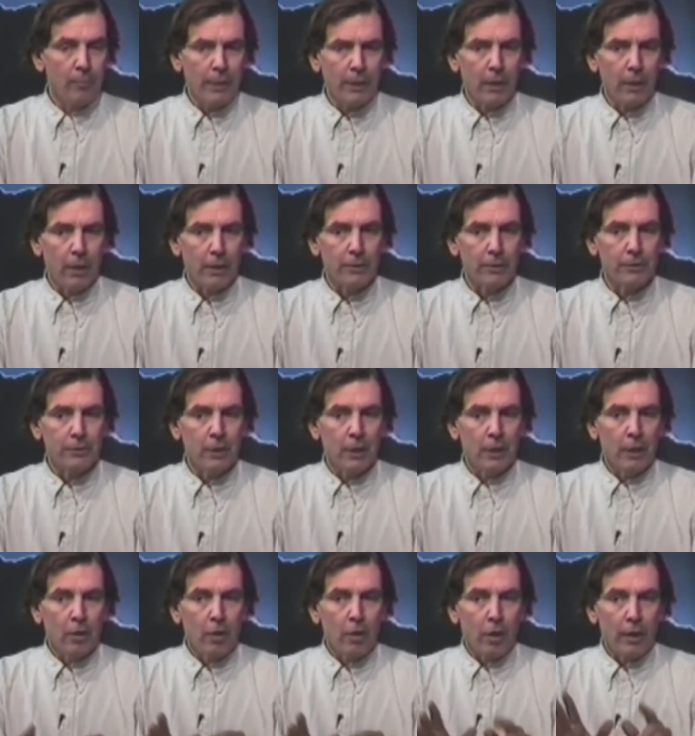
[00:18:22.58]
Because
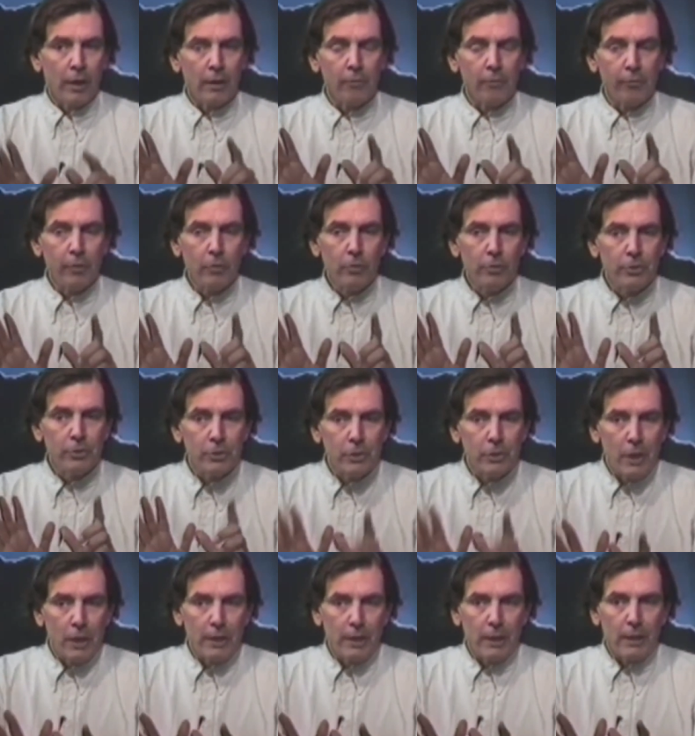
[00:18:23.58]
if you
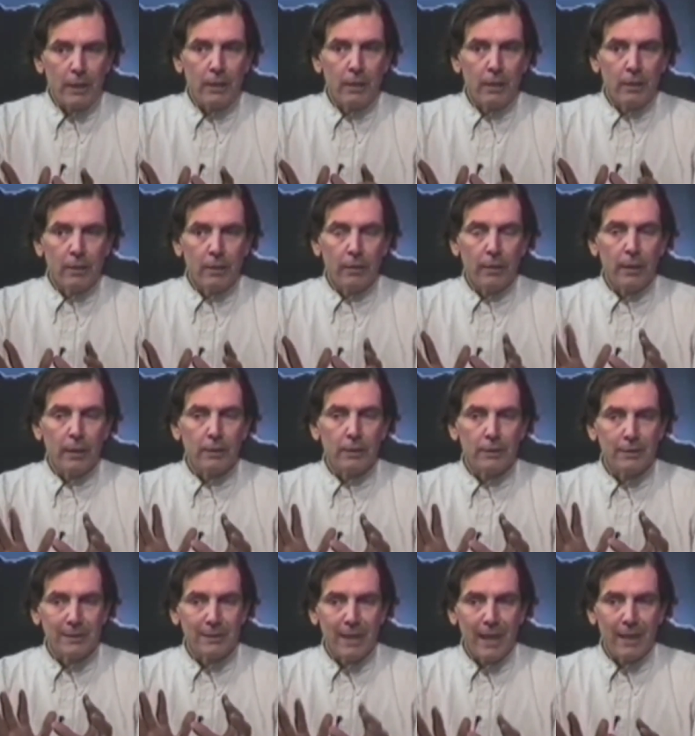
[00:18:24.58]
study the
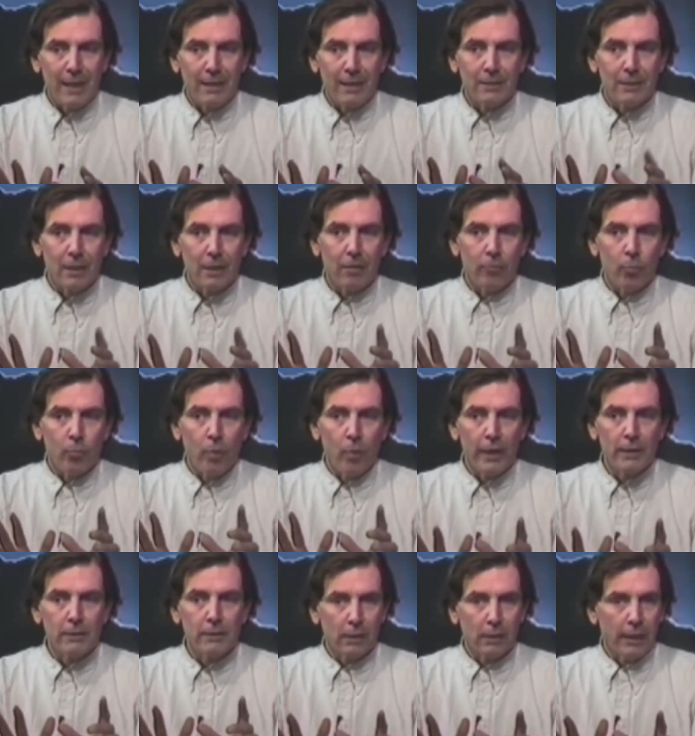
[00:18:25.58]
status of
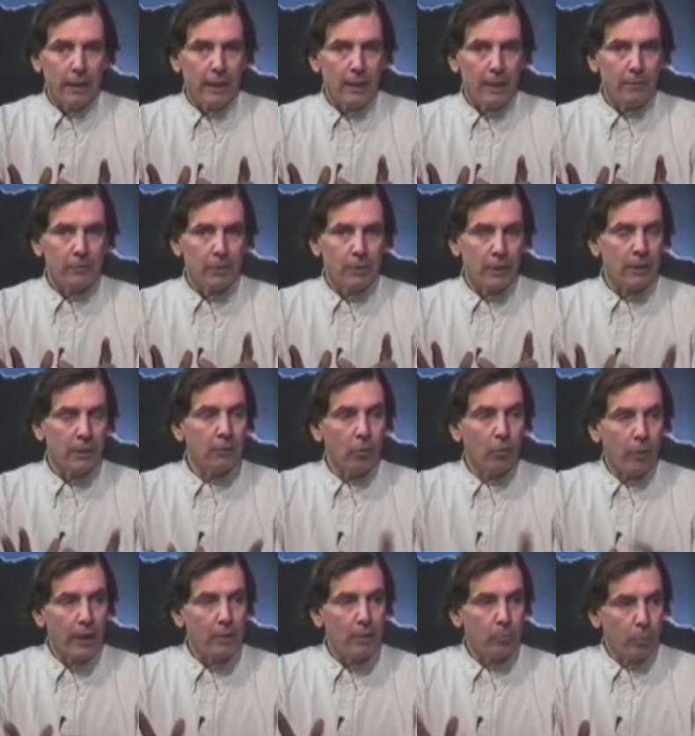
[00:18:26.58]
white slaves in
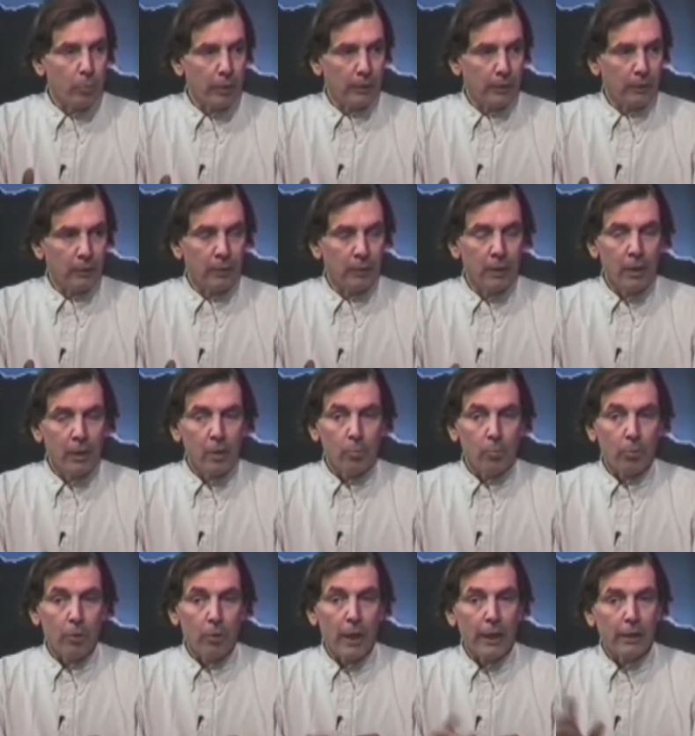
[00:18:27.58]
Great Britain
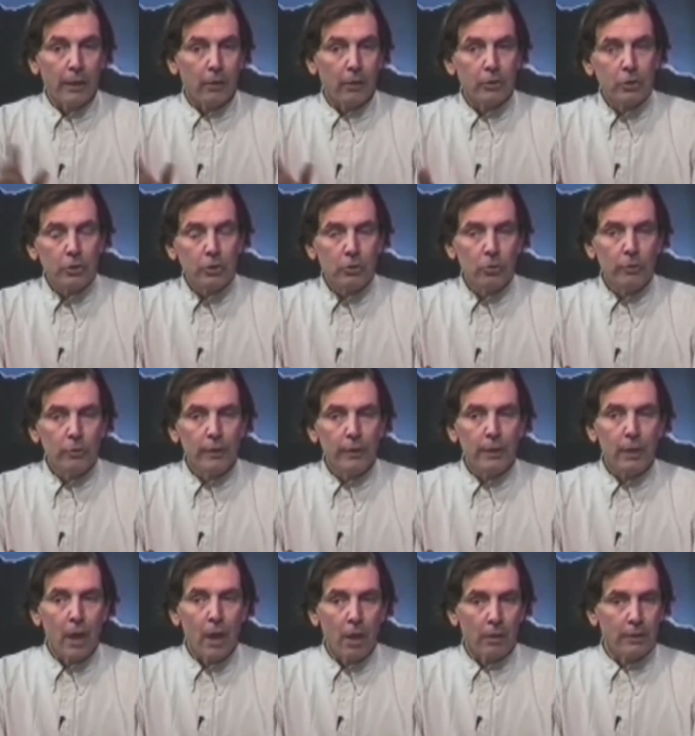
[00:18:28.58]
prior to
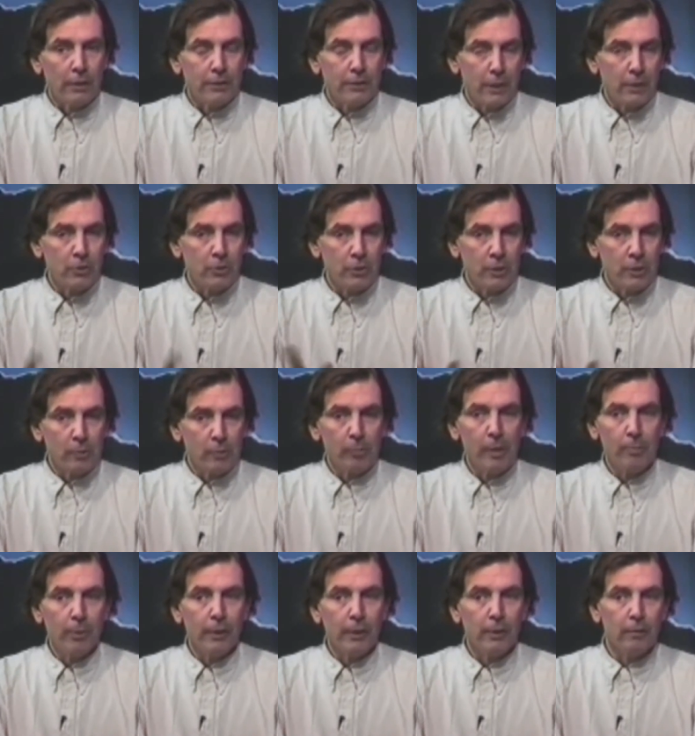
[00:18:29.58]
the colonization and
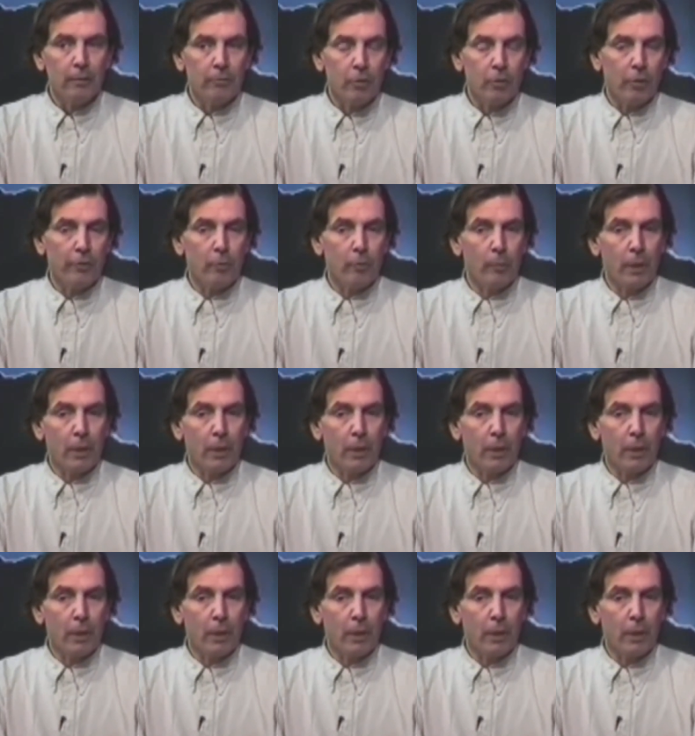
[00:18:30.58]
peopling of North